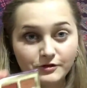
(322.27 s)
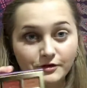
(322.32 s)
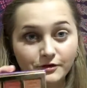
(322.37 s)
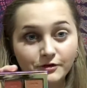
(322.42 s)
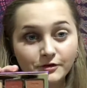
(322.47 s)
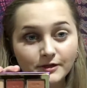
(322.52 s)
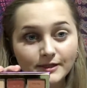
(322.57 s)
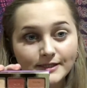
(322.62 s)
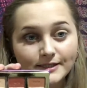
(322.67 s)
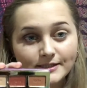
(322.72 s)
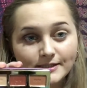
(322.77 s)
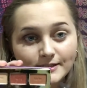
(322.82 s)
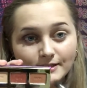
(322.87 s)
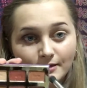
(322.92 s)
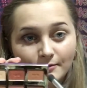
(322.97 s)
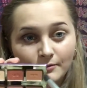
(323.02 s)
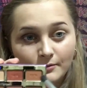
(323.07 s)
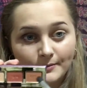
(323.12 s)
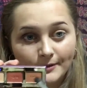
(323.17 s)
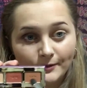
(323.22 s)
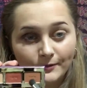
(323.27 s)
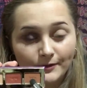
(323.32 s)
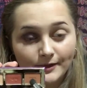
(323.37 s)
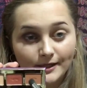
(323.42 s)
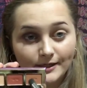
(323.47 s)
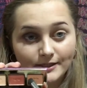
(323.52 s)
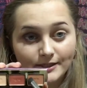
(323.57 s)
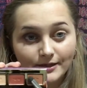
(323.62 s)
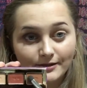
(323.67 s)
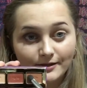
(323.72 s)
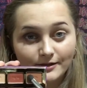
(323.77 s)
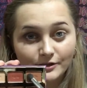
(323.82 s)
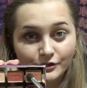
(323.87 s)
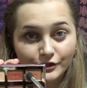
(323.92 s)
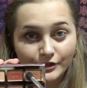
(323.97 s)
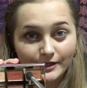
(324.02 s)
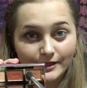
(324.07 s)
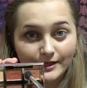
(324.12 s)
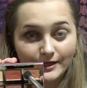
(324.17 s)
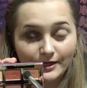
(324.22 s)
the crease, I'm going to be going into this
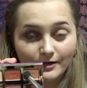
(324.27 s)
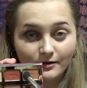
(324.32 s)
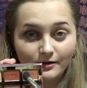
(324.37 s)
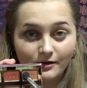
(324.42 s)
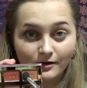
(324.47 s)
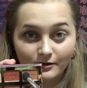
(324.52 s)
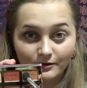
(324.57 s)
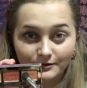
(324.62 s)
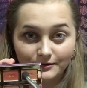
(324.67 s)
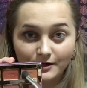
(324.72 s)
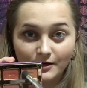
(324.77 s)
shade here called